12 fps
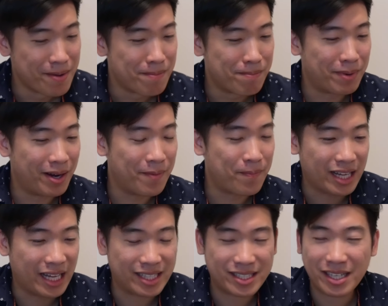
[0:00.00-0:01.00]
But
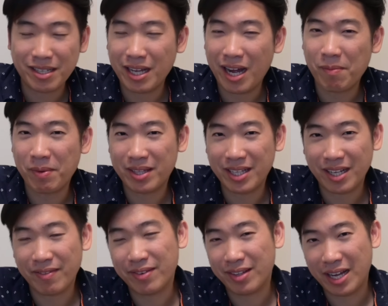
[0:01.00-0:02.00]
at the same time, I think
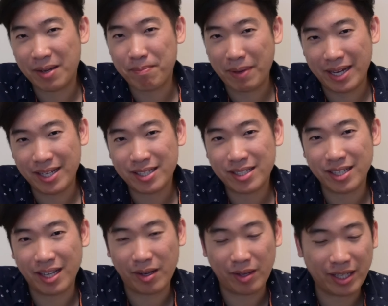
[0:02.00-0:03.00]
if you like bass
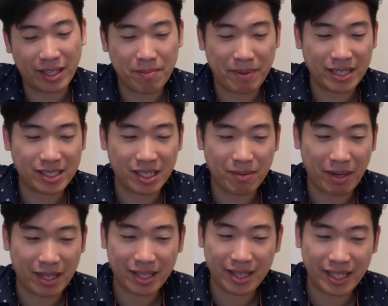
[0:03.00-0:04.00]
and you like that bass knob,
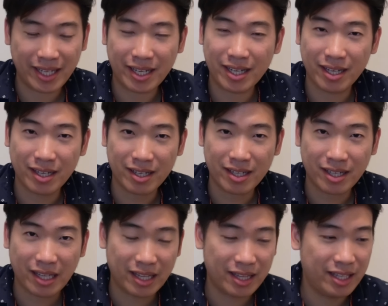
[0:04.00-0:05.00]
I think
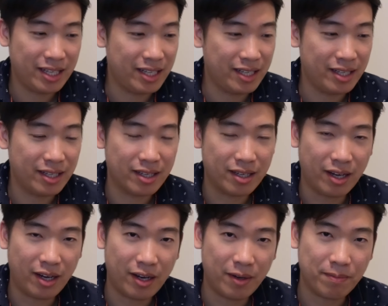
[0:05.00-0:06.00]
the
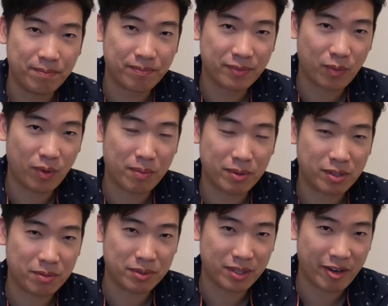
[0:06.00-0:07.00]
One More
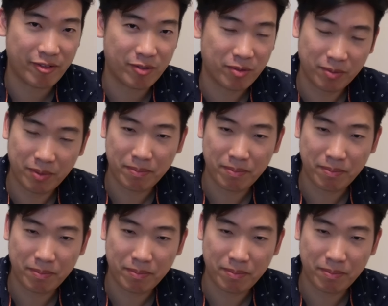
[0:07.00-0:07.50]
triple driver will be